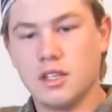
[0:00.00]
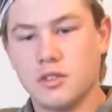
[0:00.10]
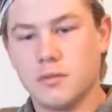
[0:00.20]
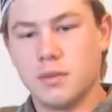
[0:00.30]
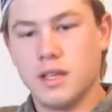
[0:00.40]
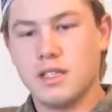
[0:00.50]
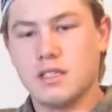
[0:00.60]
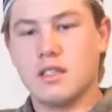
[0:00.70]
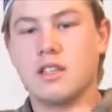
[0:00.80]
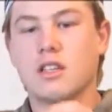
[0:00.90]
just
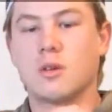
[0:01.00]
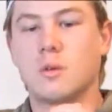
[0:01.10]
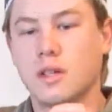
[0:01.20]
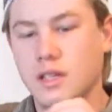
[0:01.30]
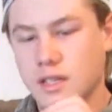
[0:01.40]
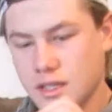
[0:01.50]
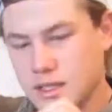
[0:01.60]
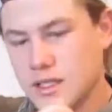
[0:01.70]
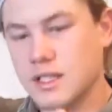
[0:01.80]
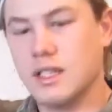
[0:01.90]
replace your quick
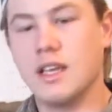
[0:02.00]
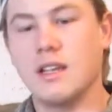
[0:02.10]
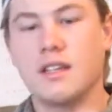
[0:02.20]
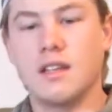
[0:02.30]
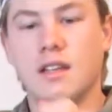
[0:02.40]
disconnect